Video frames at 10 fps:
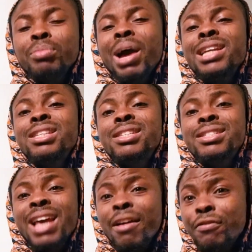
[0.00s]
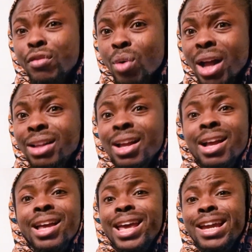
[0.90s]
by several
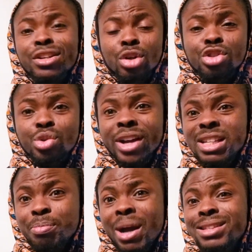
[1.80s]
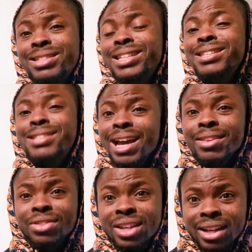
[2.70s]
industry expert
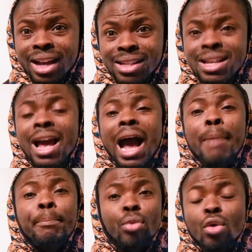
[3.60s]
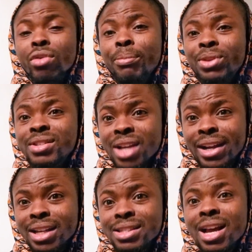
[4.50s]
design thinkers and program
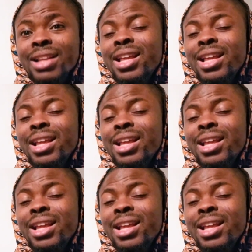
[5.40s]
designers.